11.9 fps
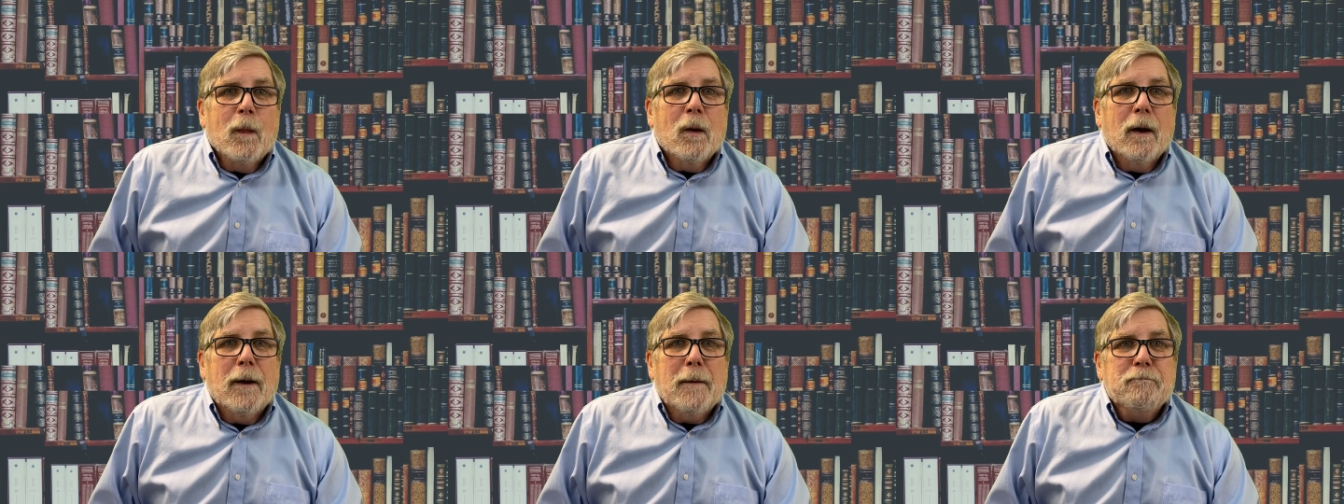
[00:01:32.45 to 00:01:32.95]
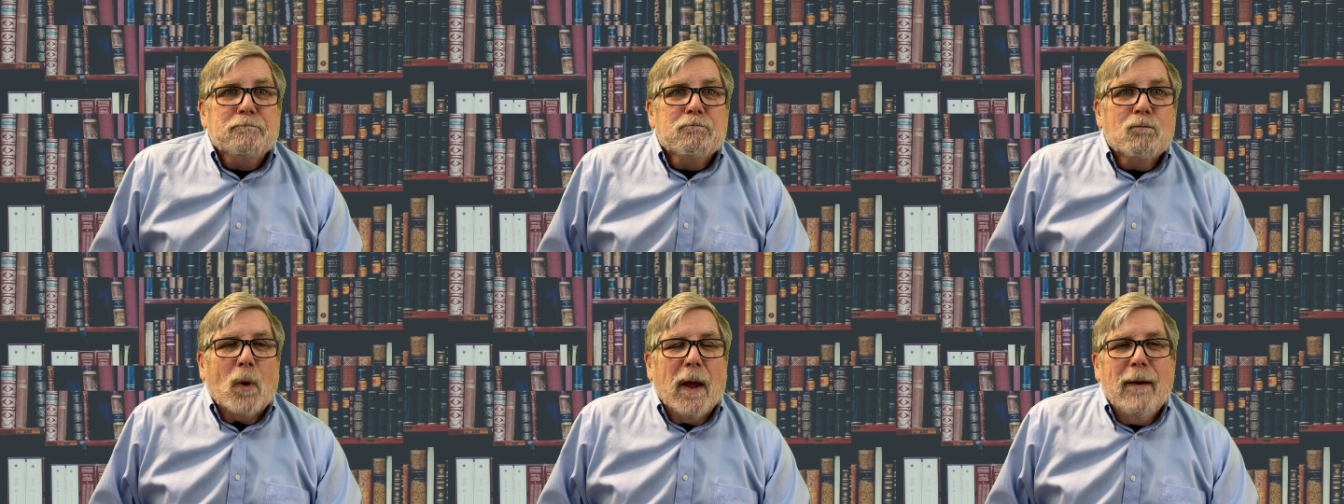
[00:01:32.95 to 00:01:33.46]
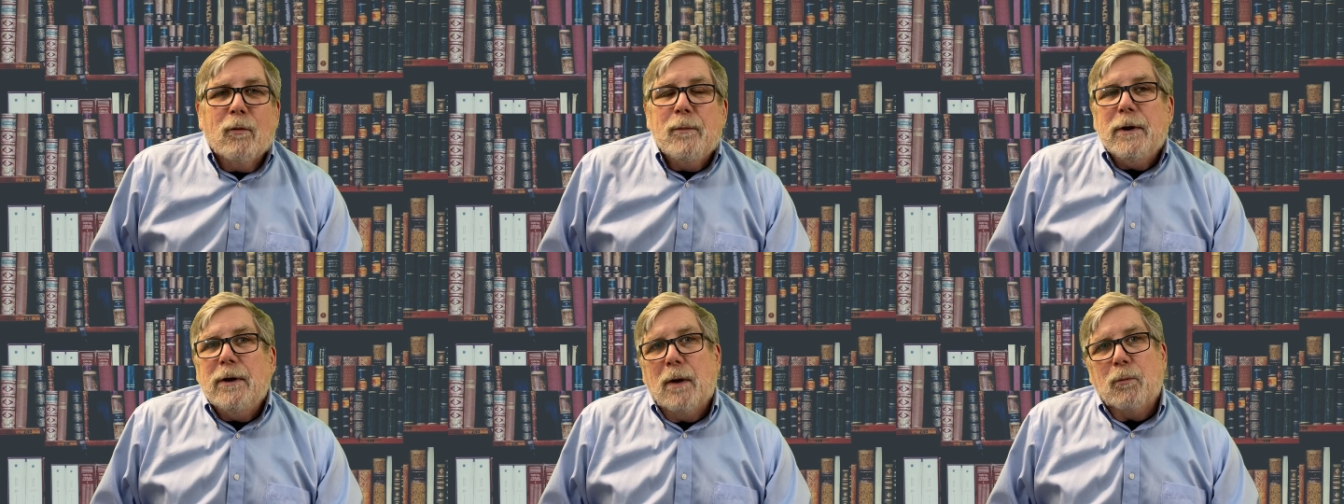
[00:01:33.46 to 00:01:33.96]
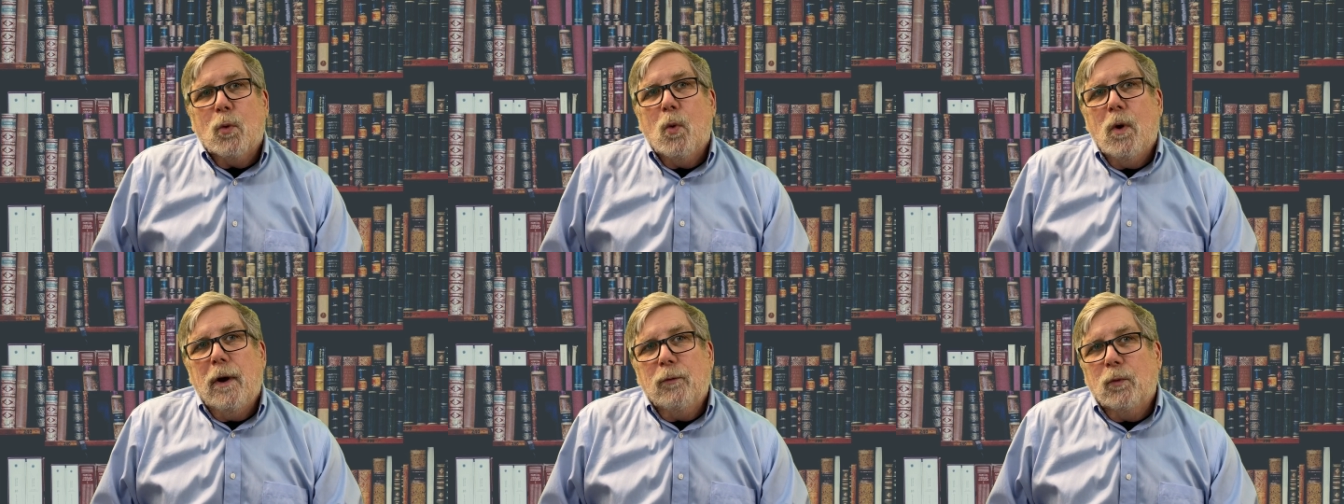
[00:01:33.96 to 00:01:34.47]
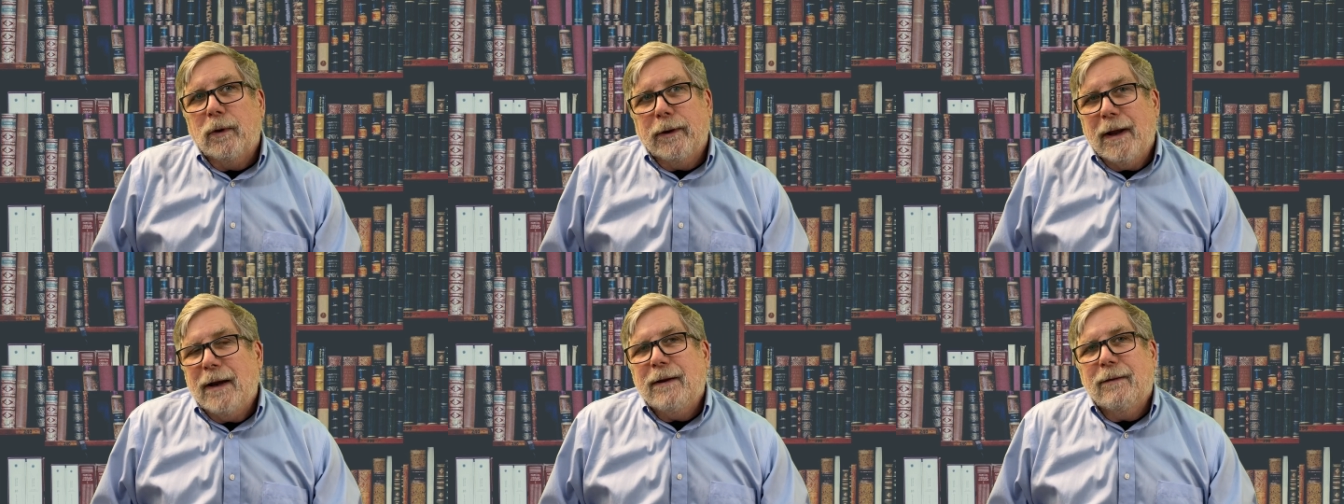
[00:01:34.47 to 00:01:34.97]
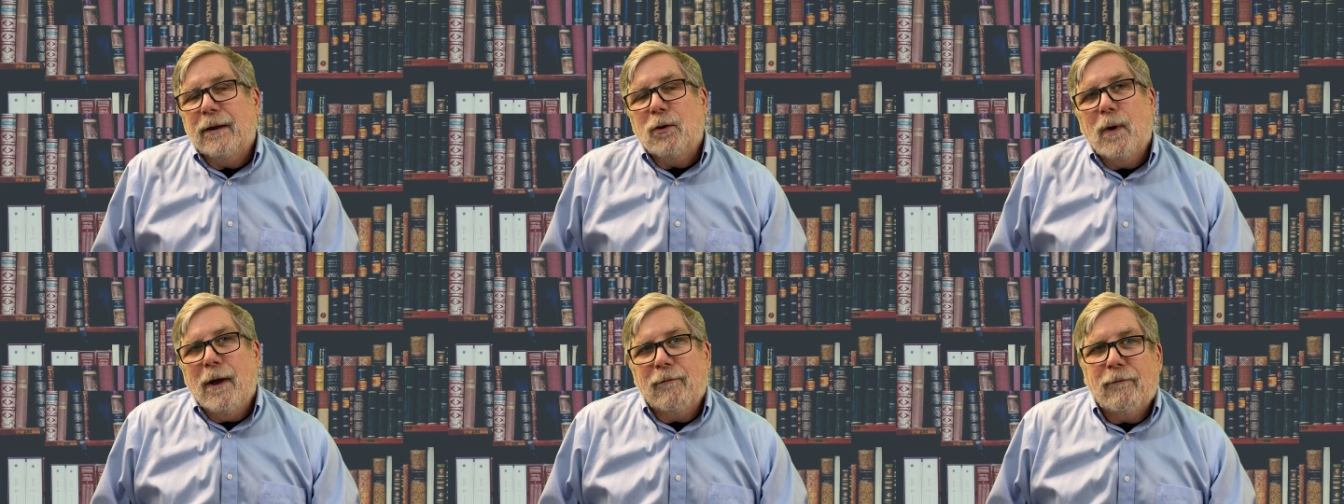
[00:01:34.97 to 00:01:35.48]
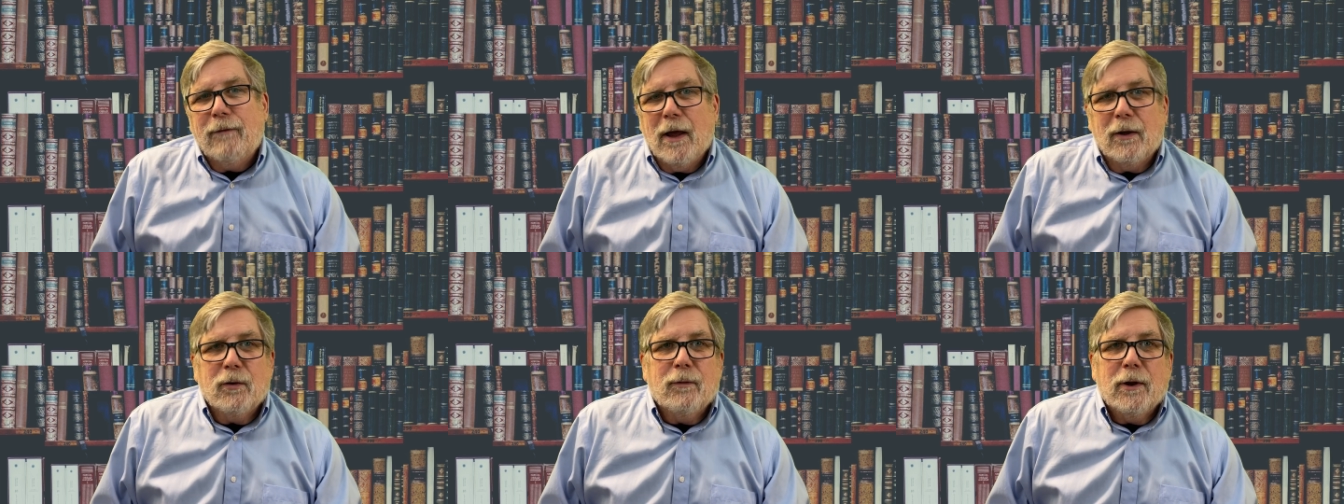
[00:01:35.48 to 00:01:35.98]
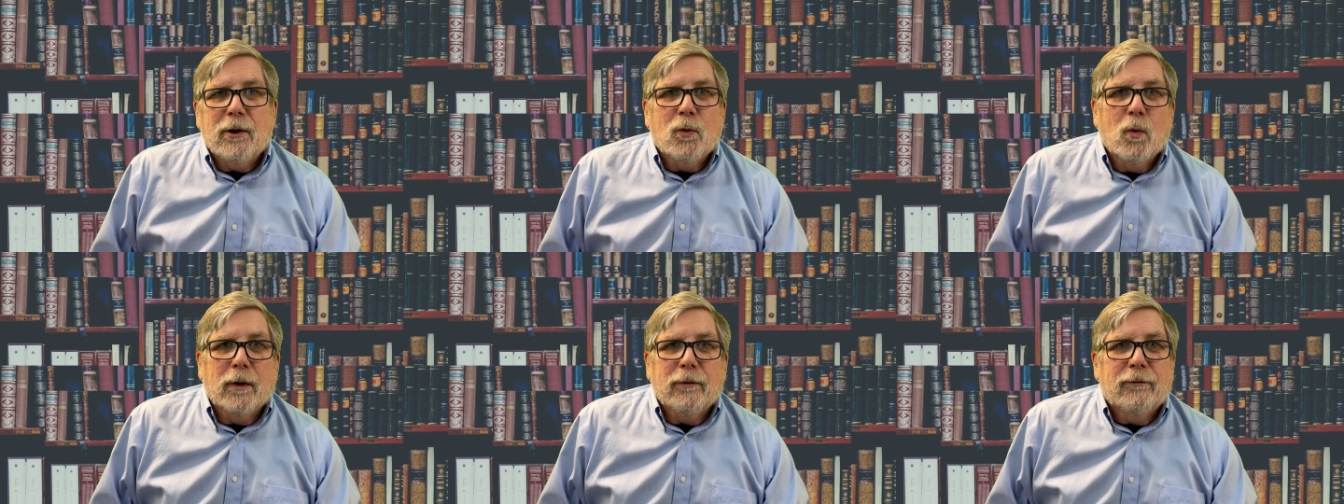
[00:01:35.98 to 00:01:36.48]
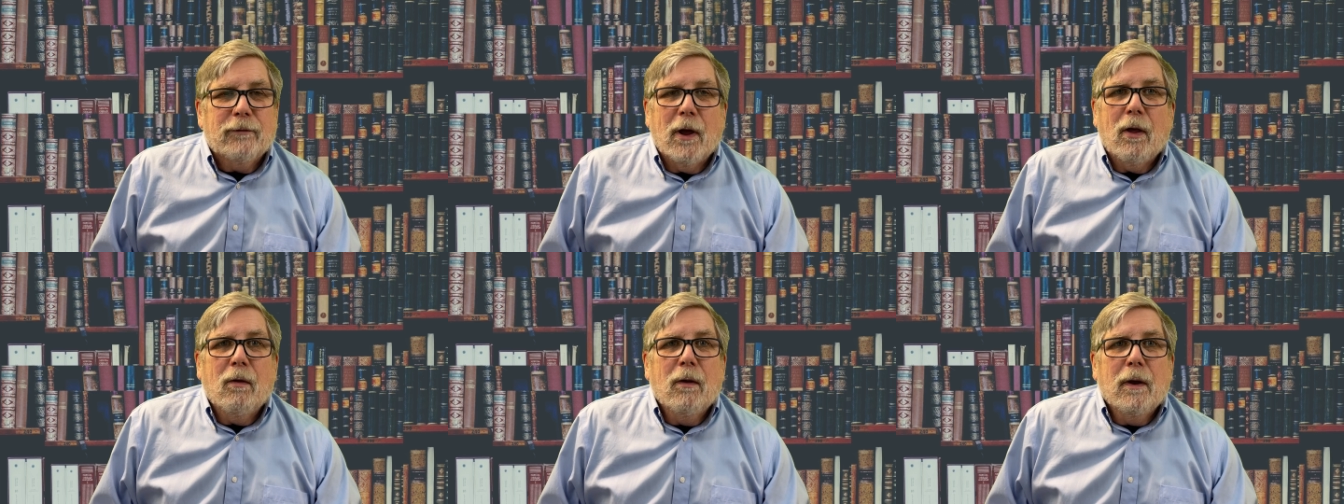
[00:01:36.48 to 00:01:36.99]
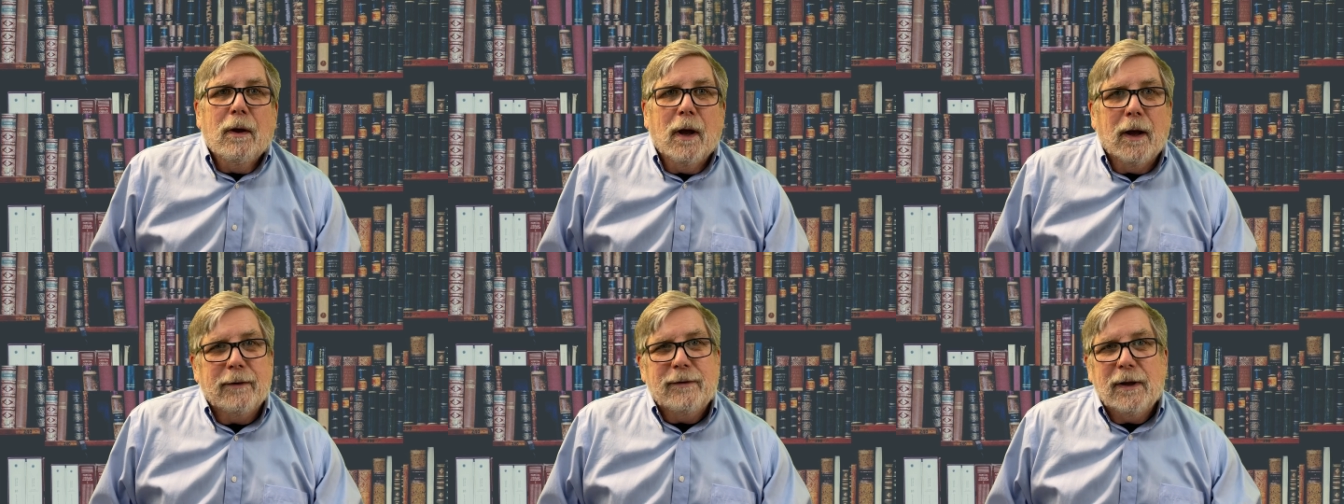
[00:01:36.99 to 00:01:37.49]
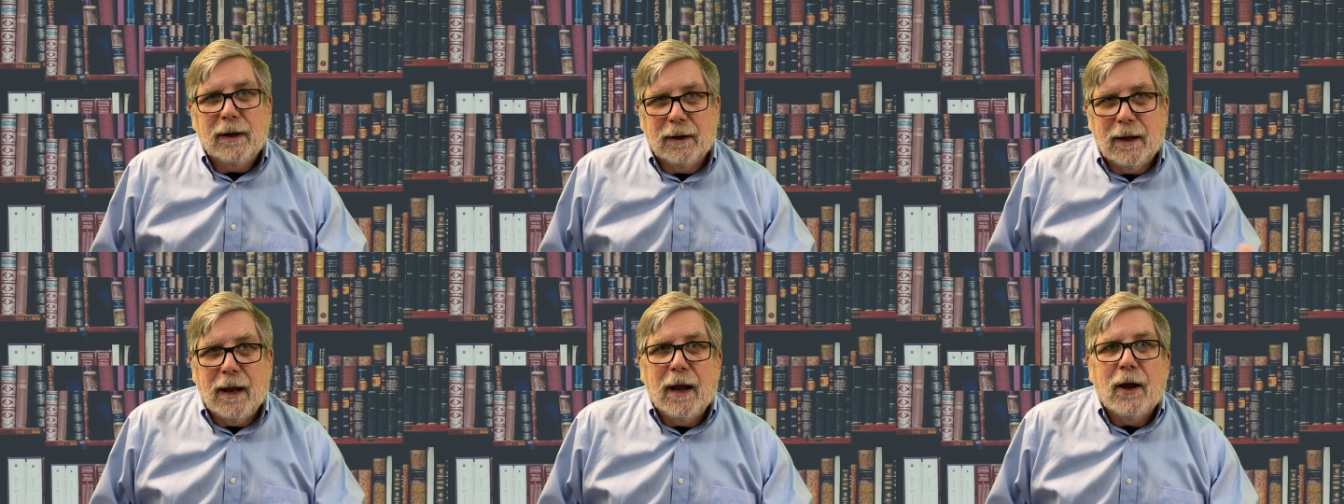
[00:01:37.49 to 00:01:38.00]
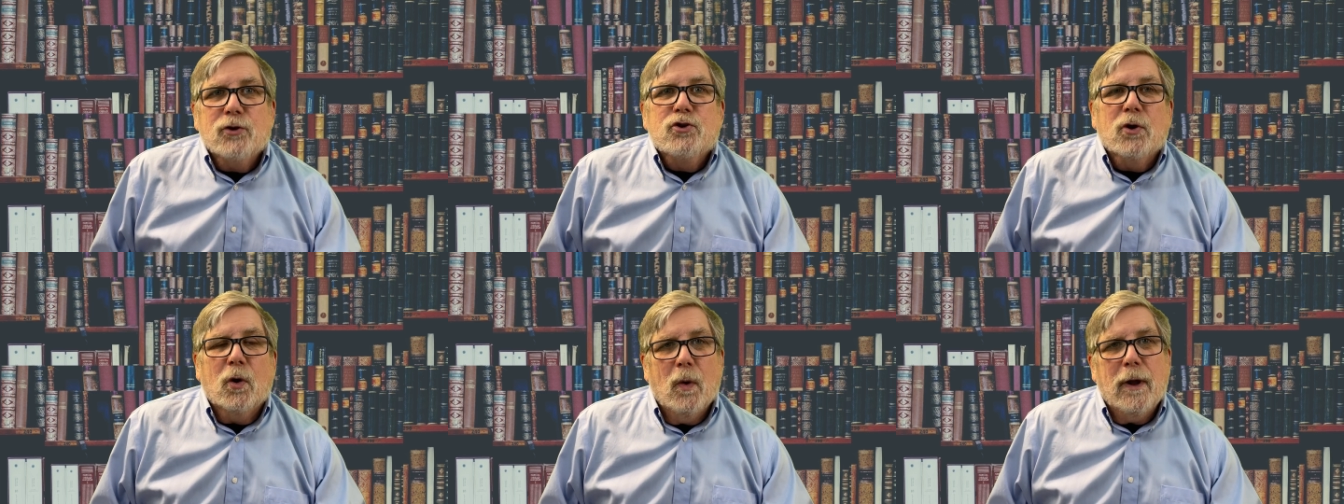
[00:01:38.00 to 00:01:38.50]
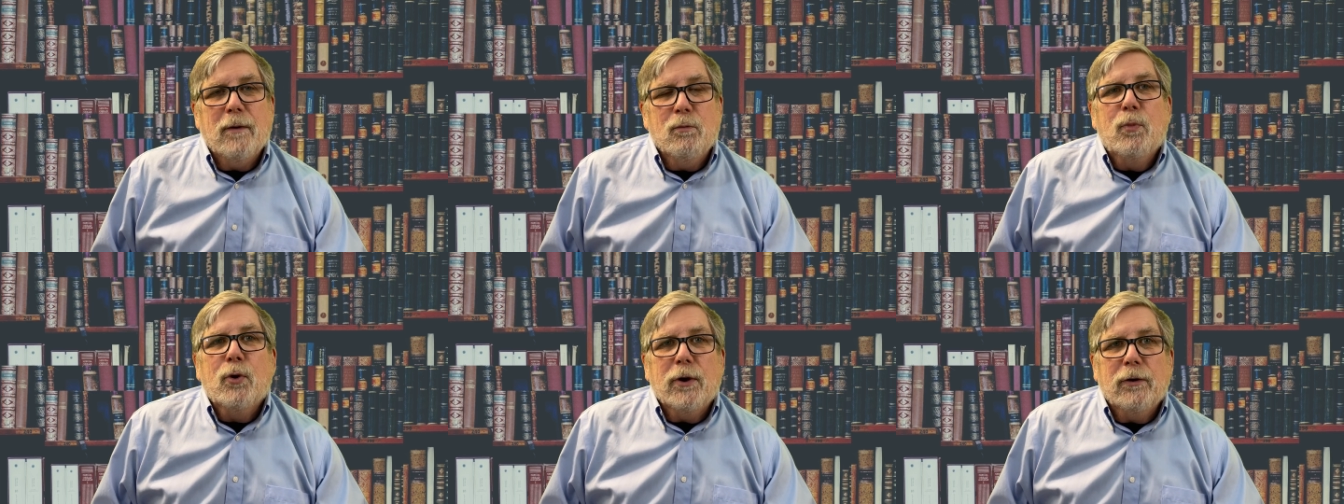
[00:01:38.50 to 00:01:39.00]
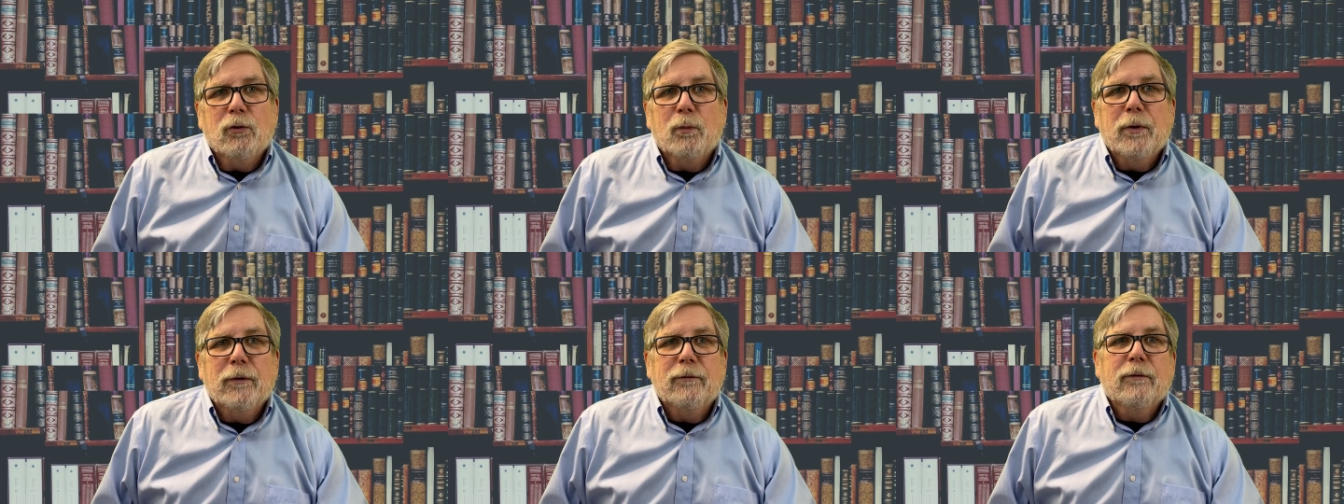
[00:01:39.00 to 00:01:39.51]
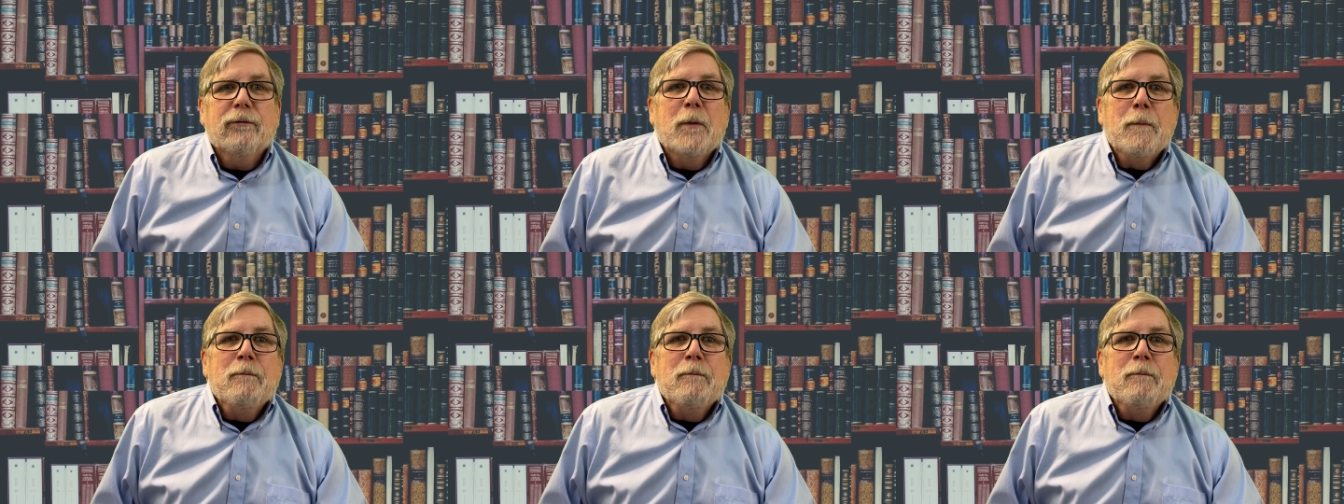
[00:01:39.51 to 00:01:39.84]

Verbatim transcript: Um, that would be number one, really anything you have of value that you want to sell uh, to get cash to go ahead and put in your business.